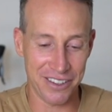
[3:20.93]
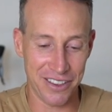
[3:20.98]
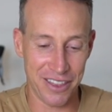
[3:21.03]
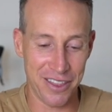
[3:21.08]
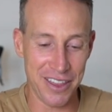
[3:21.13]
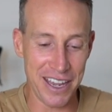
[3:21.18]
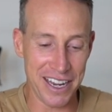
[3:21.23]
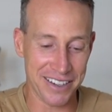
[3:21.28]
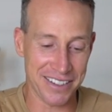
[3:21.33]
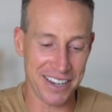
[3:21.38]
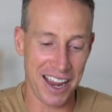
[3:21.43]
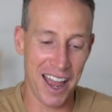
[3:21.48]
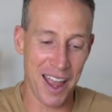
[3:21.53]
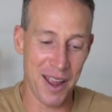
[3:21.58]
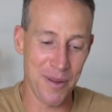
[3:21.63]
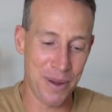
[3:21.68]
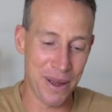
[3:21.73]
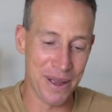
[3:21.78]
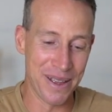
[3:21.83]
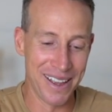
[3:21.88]
thick
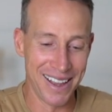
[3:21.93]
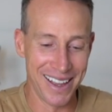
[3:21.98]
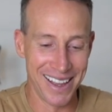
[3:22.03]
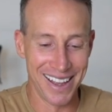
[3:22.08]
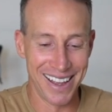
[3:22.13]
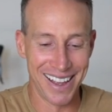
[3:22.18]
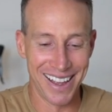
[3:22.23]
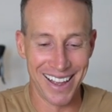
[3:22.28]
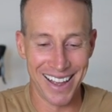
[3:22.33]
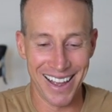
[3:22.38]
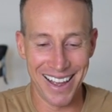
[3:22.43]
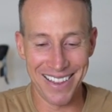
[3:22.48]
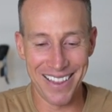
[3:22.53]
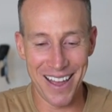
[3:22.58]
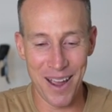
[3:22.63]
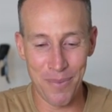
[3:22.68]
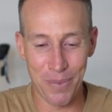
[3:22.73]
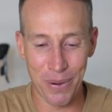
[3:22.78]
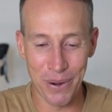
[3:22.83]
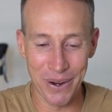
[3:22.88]
tape and
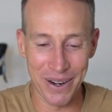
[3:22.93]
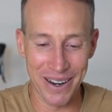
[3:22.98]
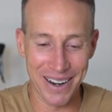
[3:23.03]
they put it